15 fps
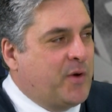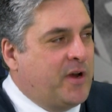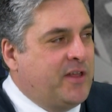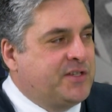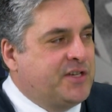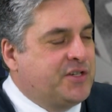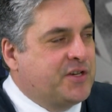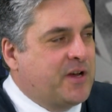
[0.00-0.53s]
it's one of
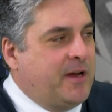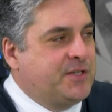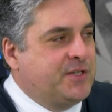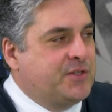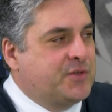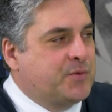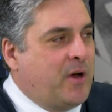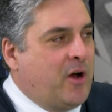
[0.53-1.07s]
those
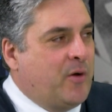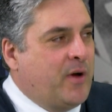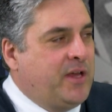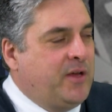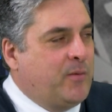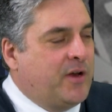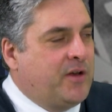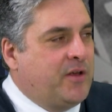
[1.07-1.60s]
situations as well where
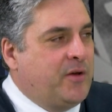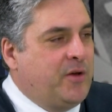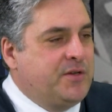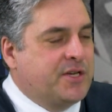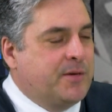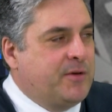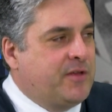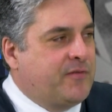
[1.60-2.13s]
you wonder
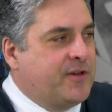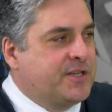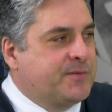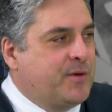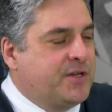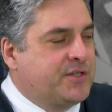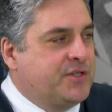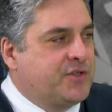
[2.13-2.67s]
who's going to be the
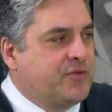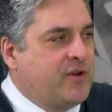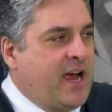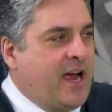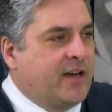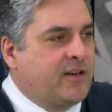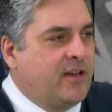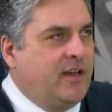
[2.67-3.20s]
first person to react.